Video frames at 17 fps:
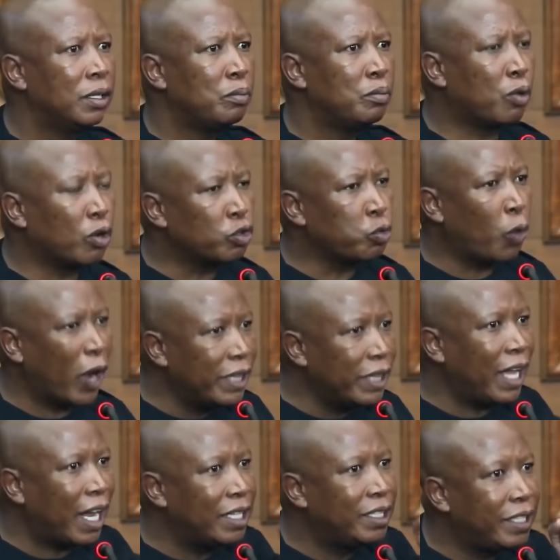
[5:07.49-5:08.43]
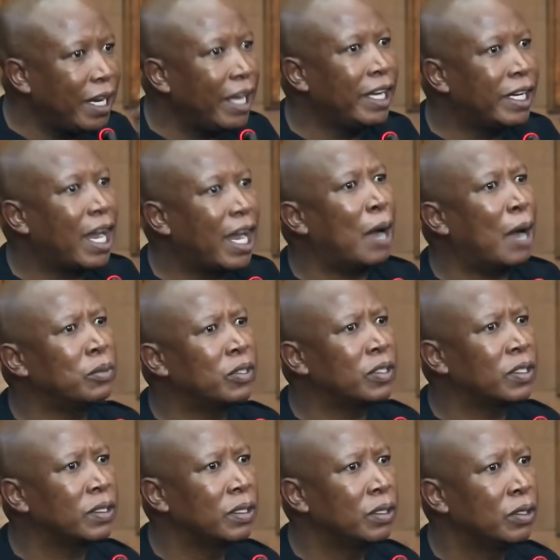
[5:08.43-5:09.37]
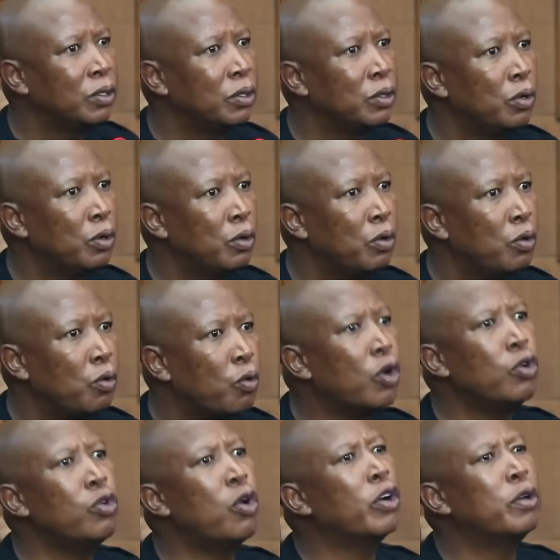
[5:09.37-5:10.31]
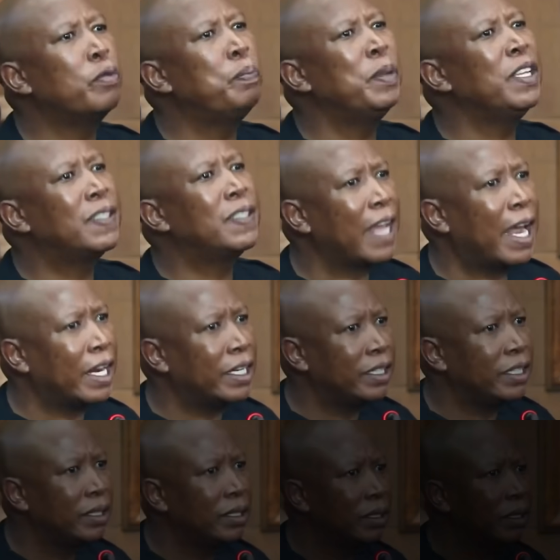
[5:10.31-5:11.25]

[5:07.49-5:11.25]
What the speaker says: Because when that day comes, we'll not be scared.